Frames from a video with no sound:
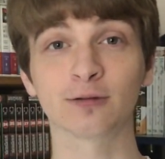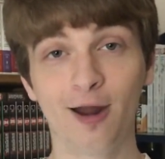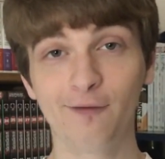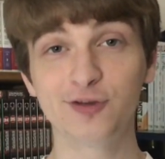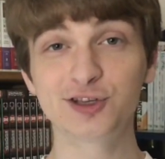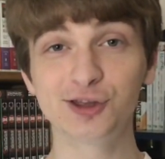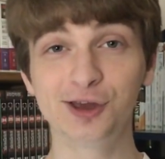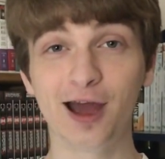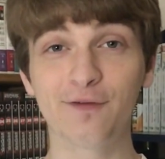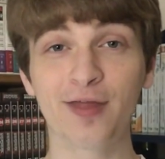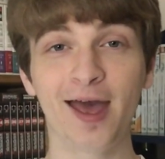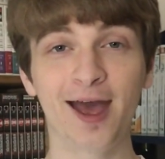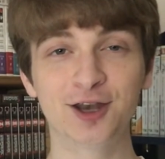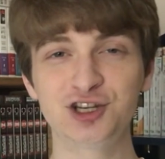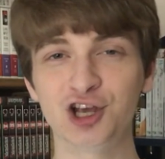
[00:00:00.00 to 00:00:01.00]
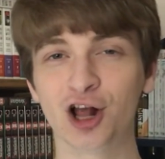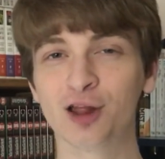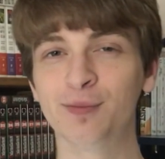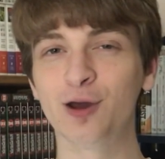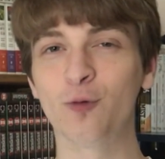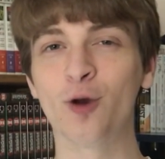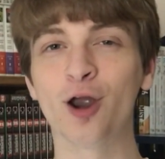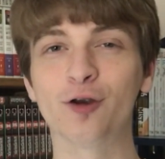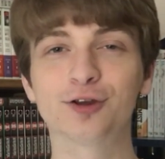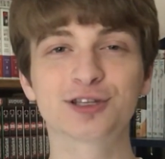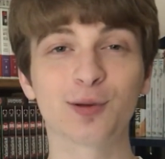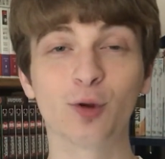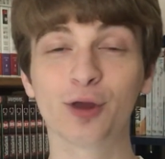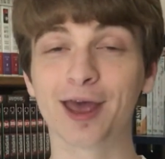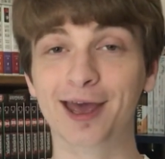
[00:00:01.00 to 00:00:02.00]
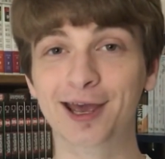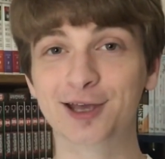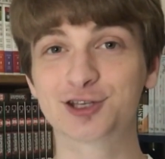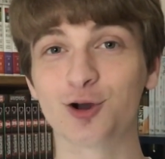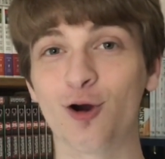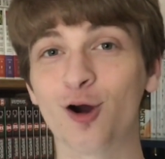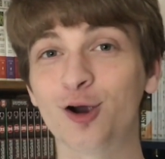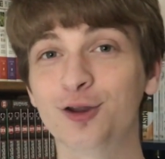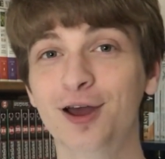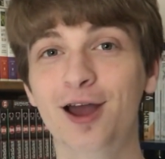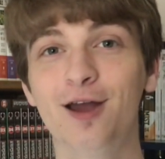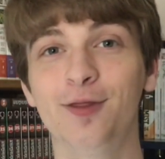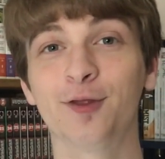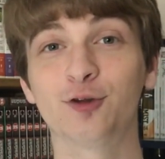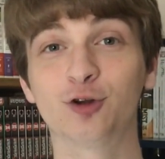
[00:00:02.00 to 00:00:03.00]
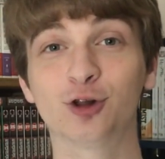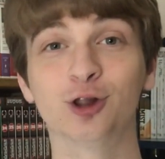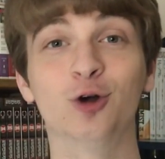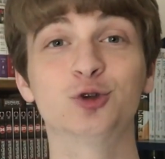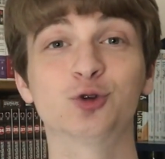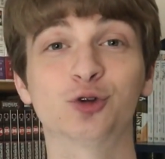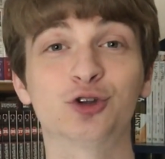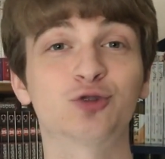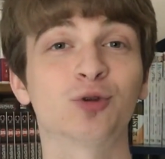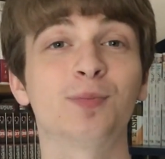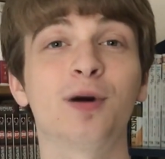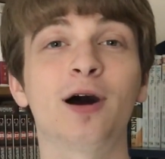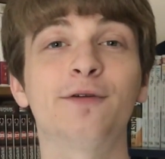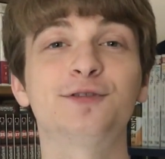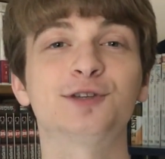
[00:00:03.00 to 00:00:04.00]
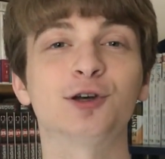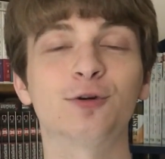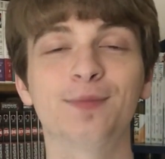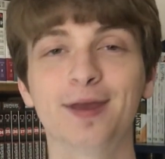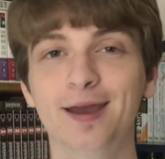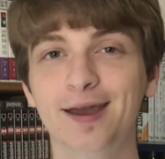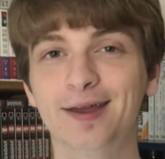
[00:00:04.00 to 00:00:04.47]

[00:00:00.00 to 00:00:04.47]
And obviously you have that ecchi element where someone will get hit so hard that their clothes will just rip off, so